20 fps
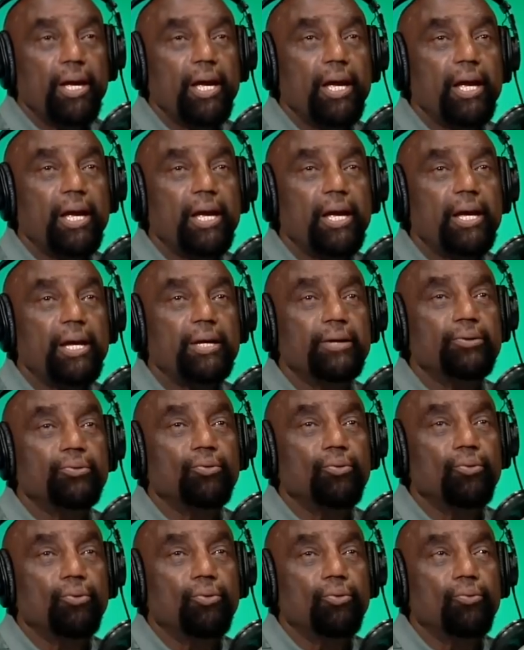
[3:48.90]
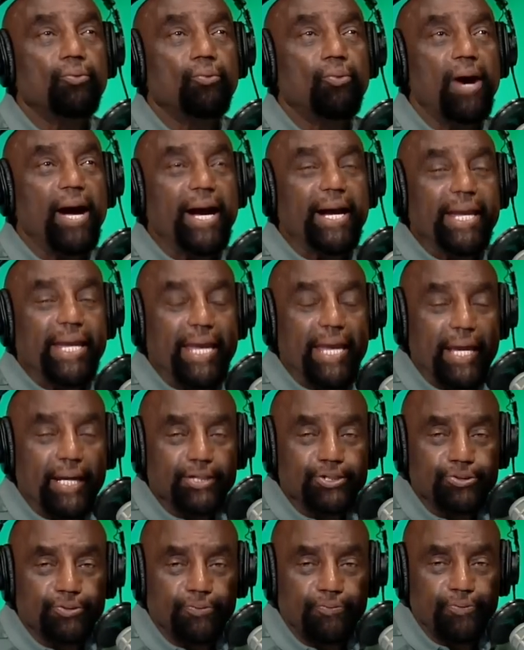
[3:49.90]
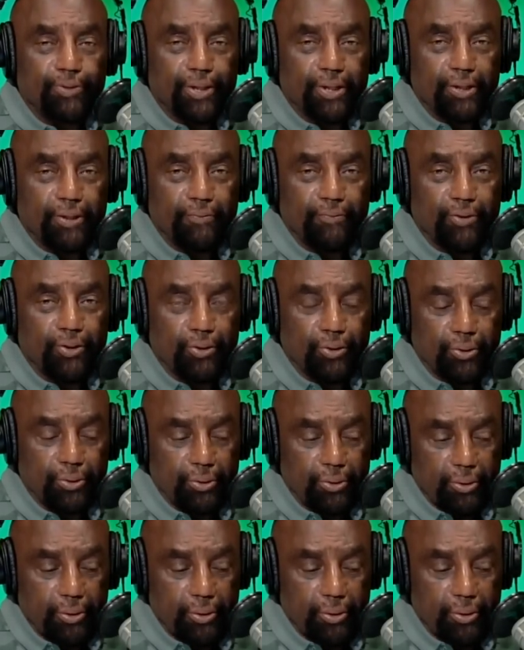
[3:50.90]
And why can't you forgive her?